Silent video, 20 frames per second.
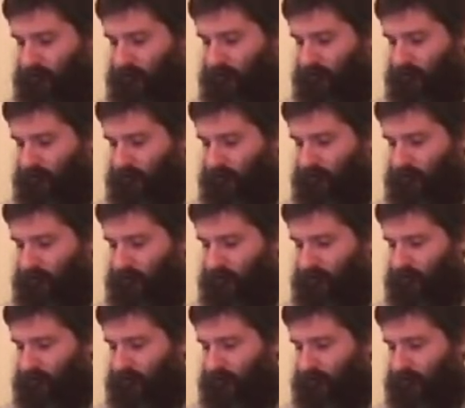
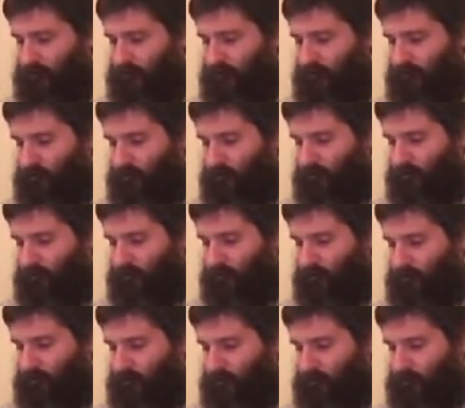
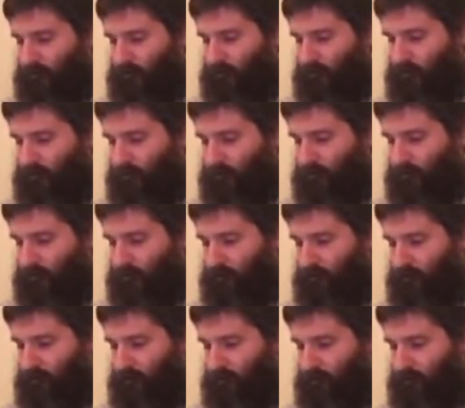
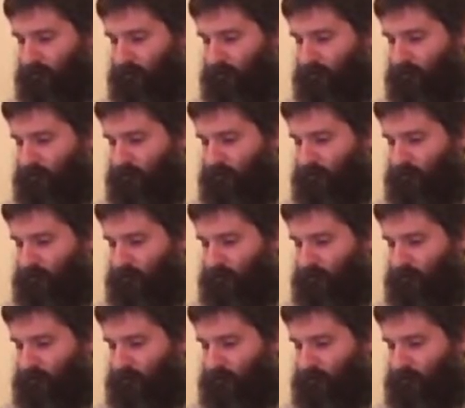The person shown says nothing.